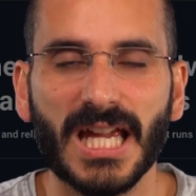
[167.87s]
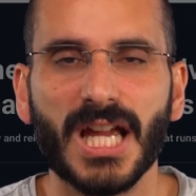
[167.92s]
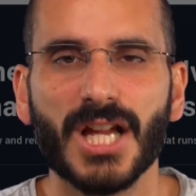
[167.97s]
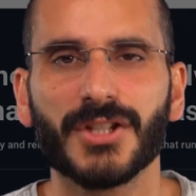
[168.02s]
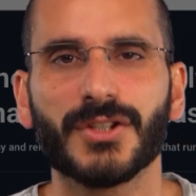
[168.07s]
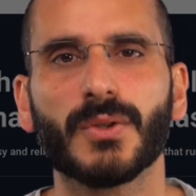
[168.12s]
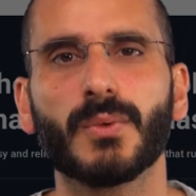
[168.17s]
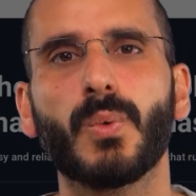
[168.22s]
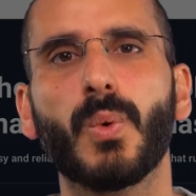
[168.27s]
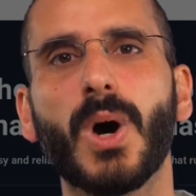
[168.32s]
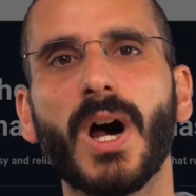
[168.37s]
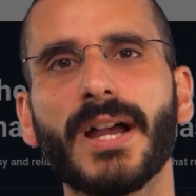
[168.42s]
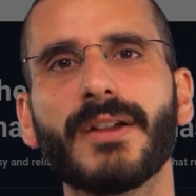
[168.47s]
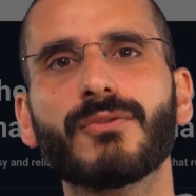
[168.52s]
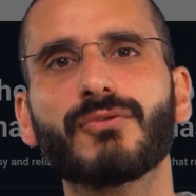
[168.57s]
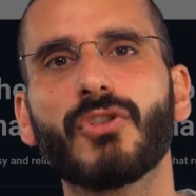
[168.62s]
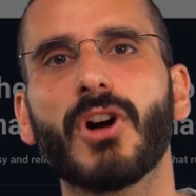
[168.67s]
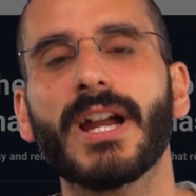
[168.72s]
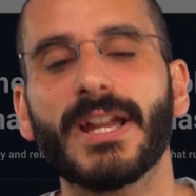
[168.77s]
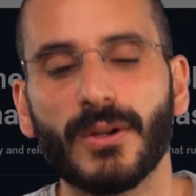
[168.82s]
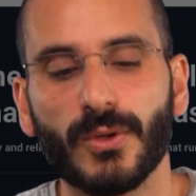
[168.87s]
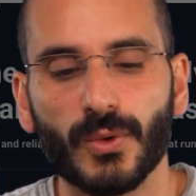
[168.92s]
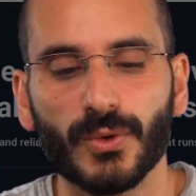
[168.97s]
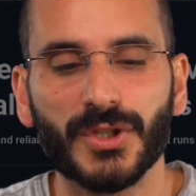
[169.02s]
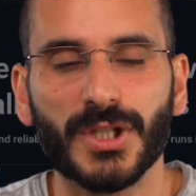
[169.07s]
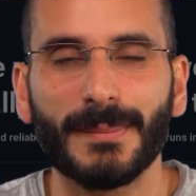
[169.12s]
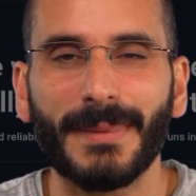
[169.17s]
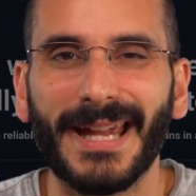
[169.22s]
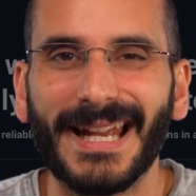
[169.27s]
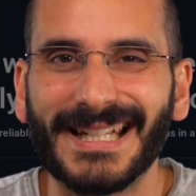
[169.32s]
So why write
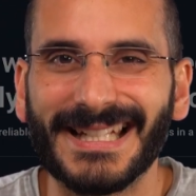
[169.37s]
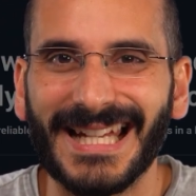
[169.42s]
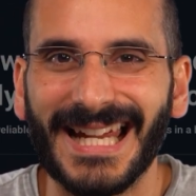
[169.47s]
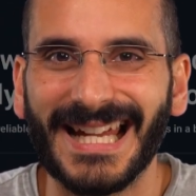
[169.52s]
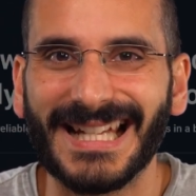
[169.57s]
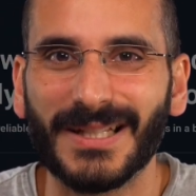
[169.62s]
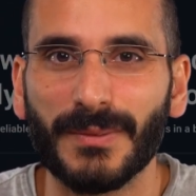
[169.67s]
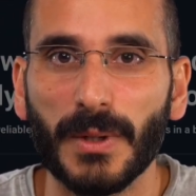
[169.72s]
automated tests?